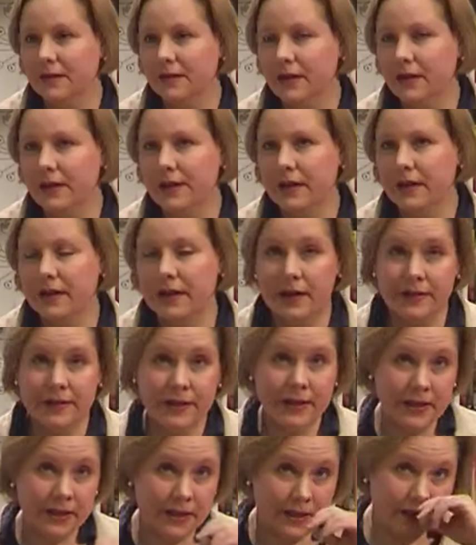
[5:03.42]
I
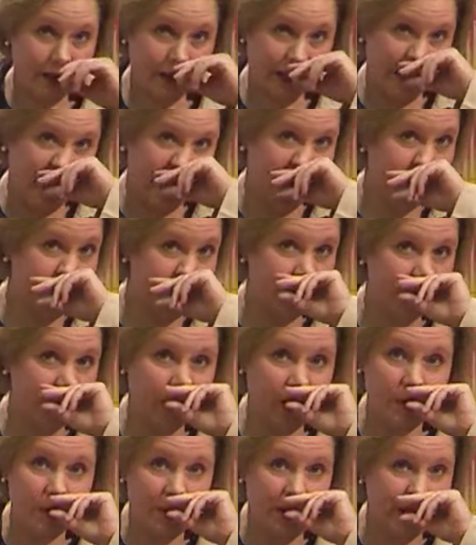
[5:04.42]
think, and also
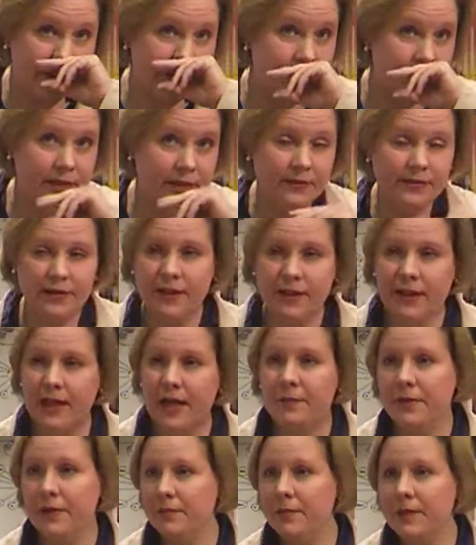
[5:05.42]
all manner of things can
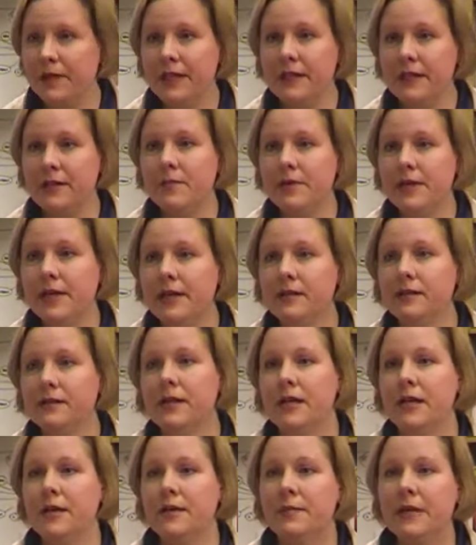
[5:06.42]
happen. The money can be held
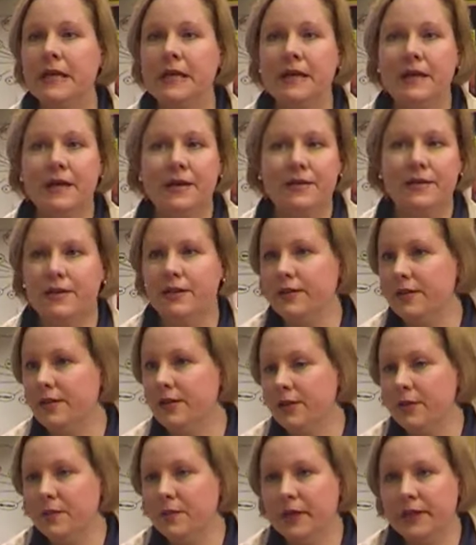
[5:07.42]
up. That
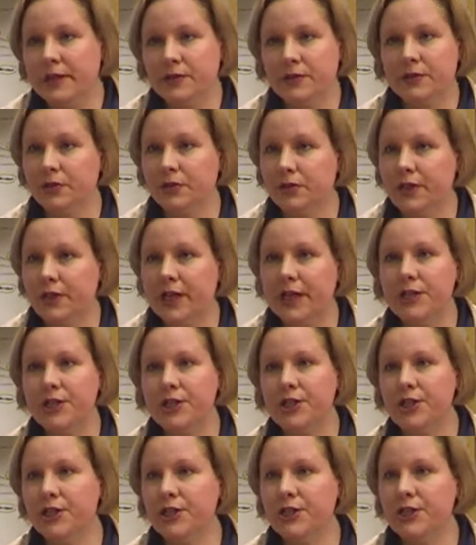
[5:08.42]
you might lose
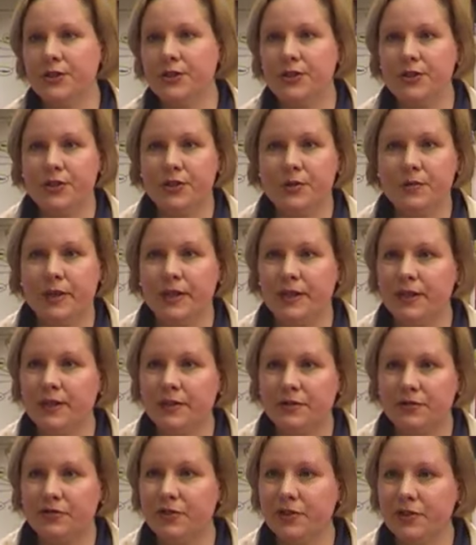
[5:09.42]
locations. You
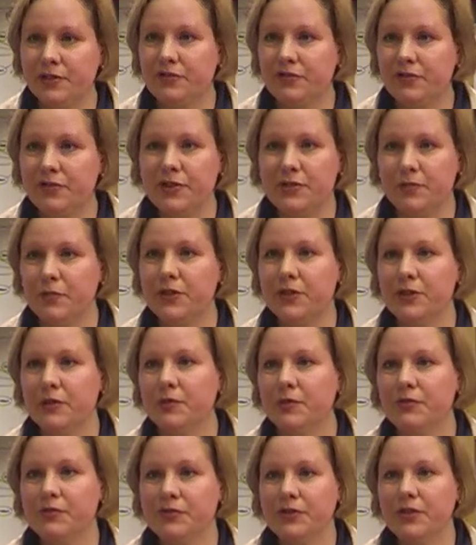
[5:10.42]
might, for your first
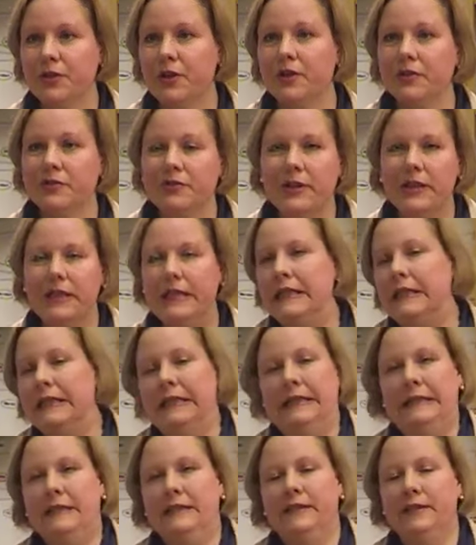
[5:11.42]
principal photography,
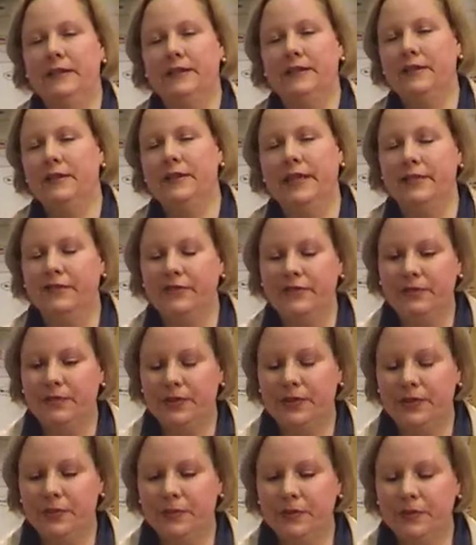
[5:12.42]
day of
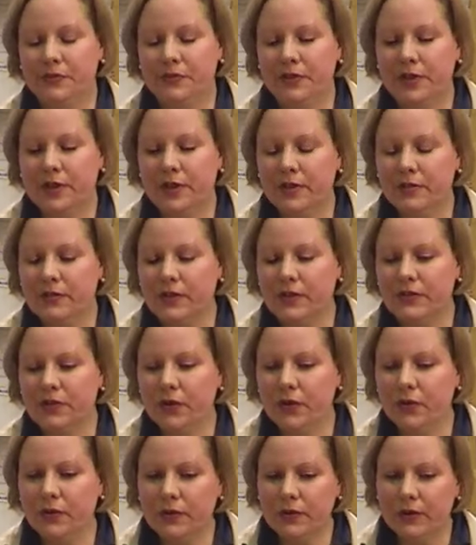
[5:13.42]
principal photography.
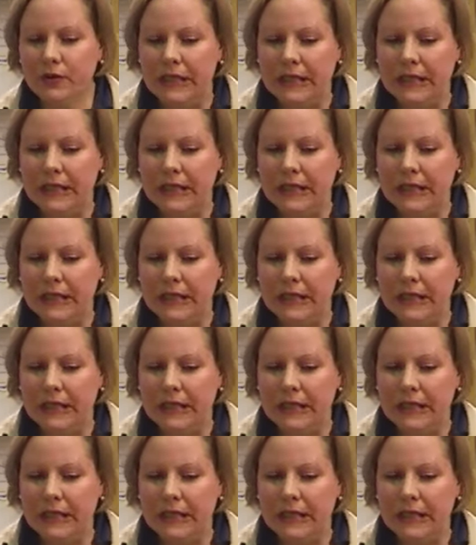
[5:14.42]
So,